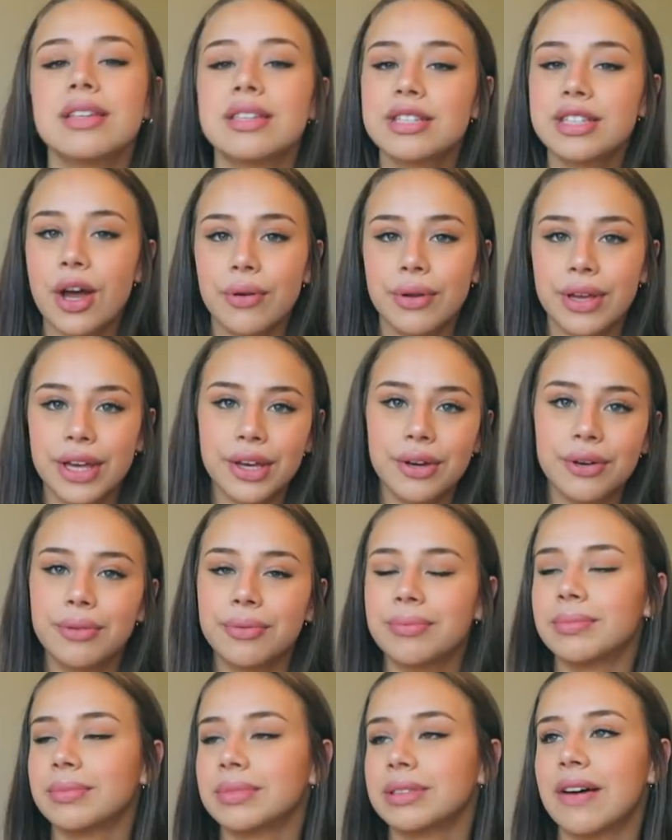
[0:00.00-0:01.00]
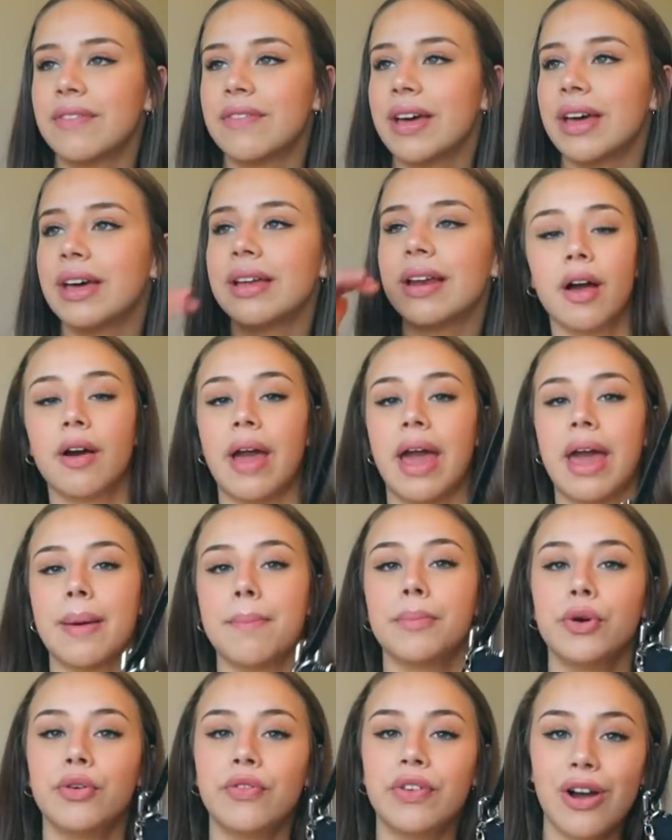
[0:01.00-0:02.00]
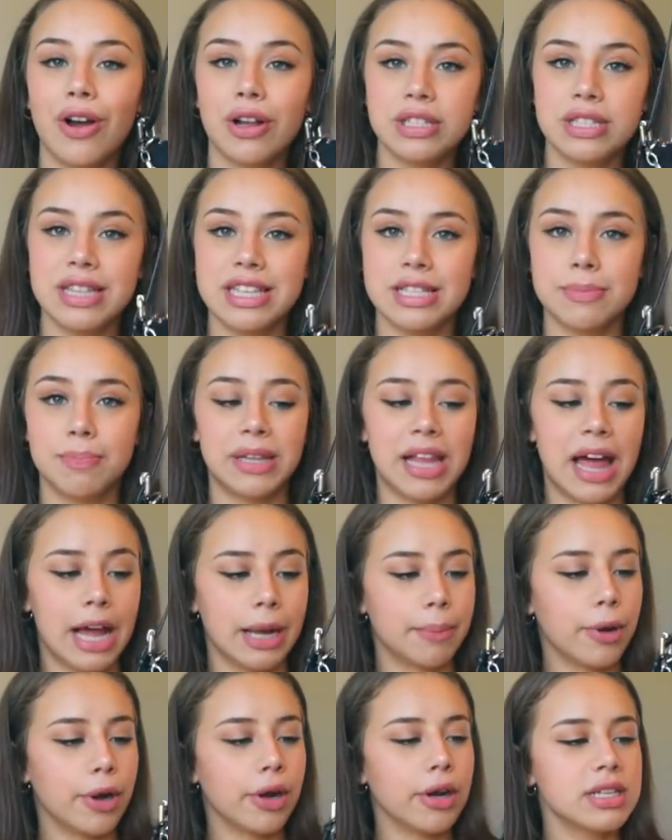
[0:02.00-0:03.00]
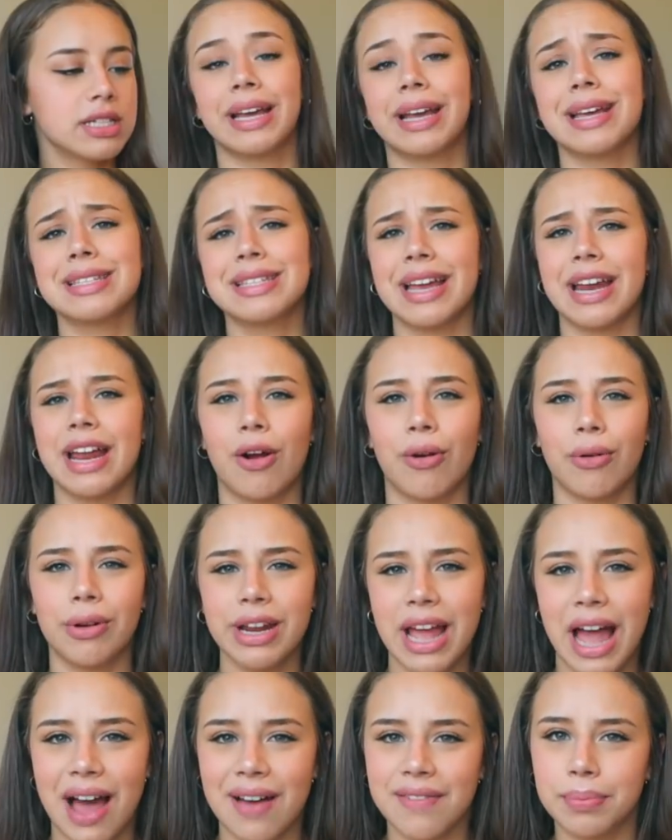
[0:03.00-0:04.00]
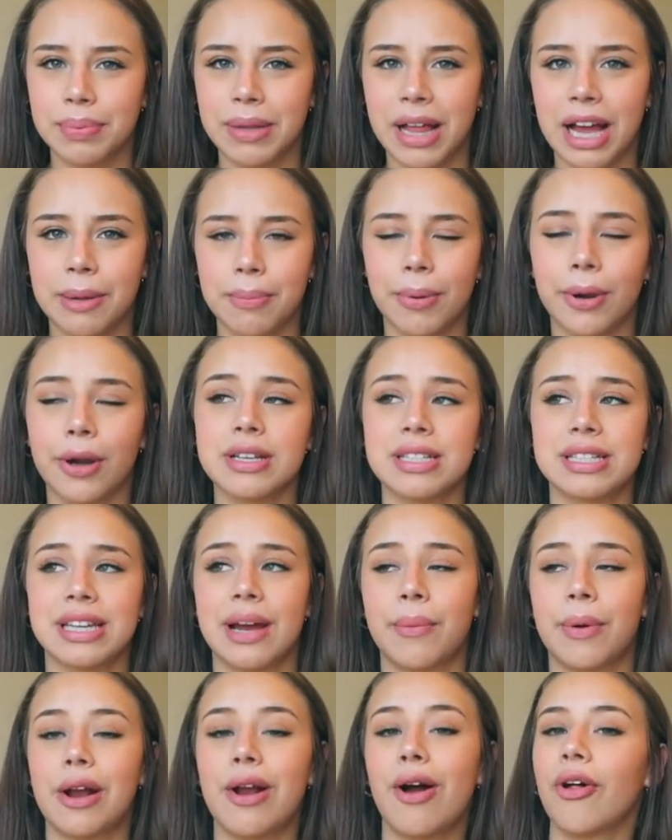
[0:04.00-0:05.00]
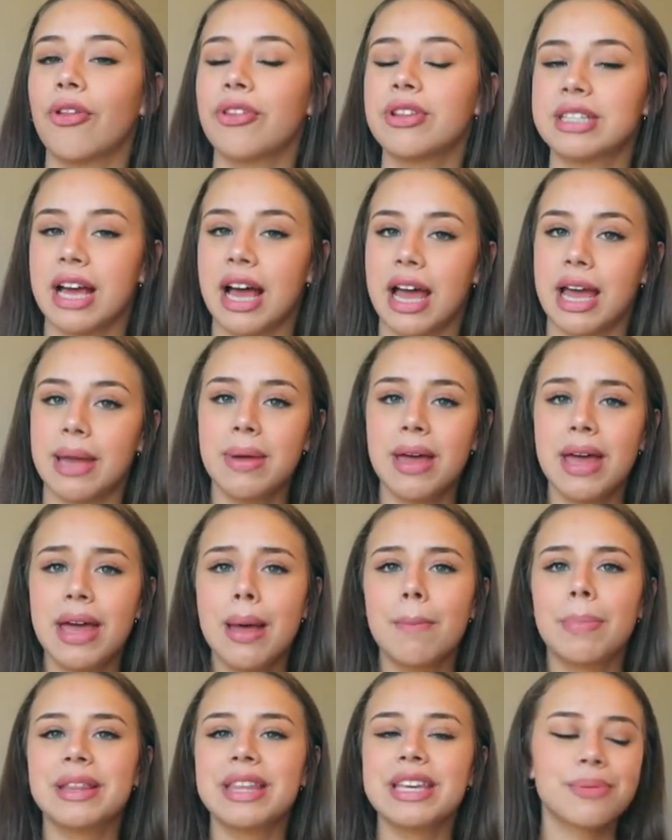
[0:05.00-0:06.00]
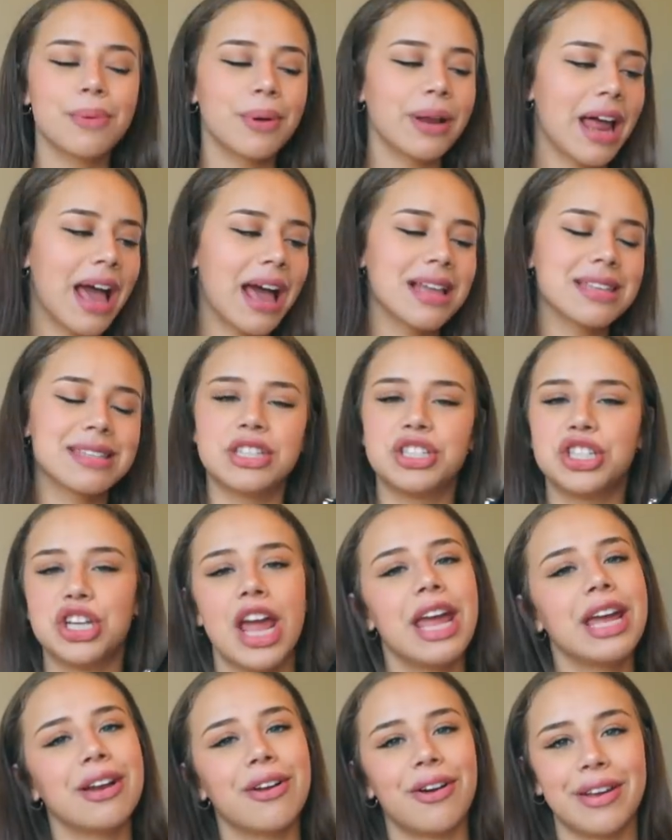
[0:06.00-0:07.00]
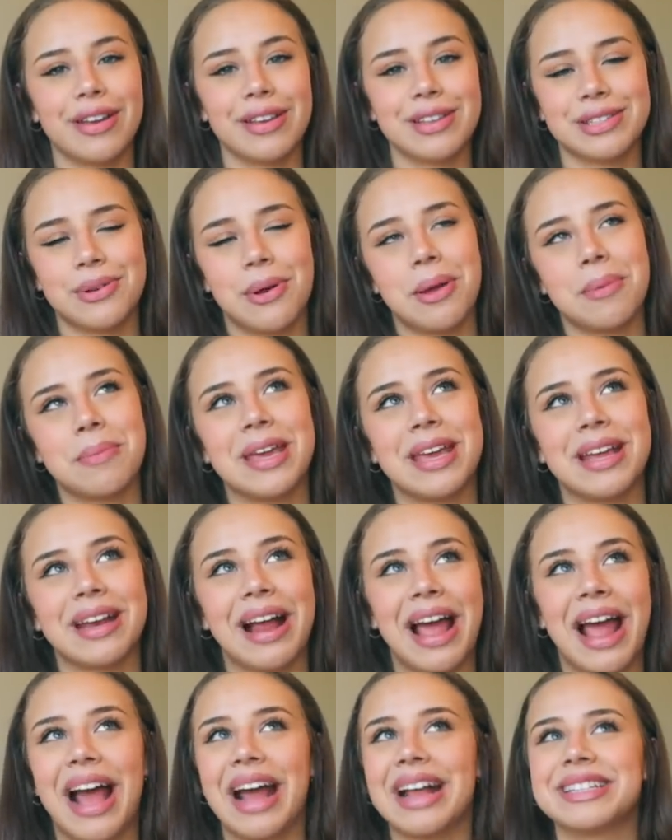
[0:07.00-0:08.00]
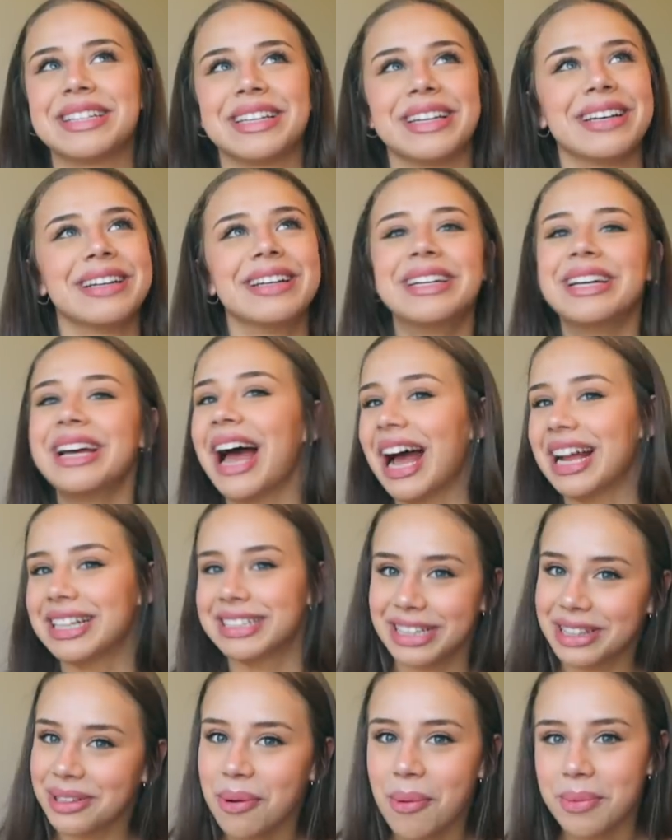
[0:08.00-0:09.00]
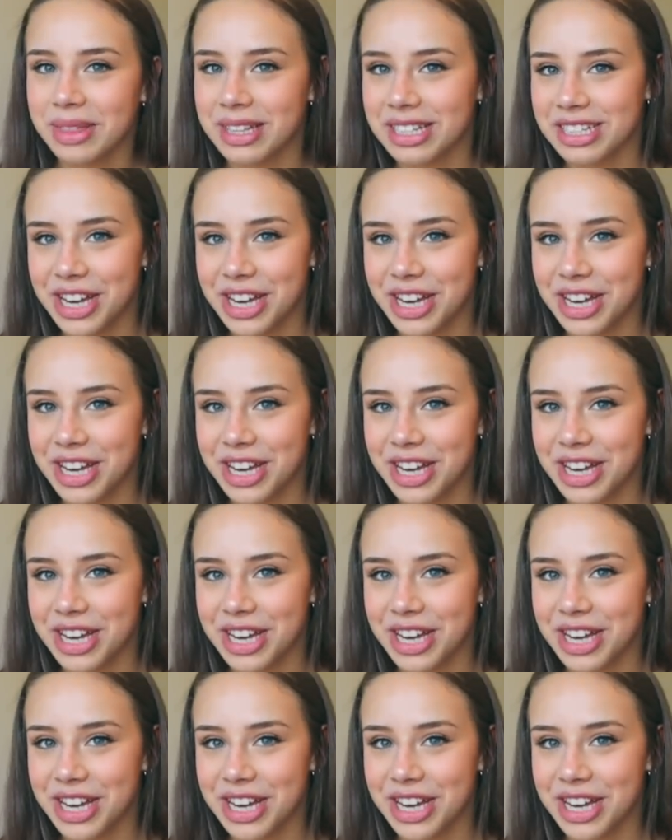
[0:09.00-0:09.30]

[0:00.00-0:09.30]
so cute, love it. Okay, moving on to this black purse. Like I said, I already have a black purse and I wear it all the time, but this one has a chain on it. So I mean, I had to, I had to get the one with the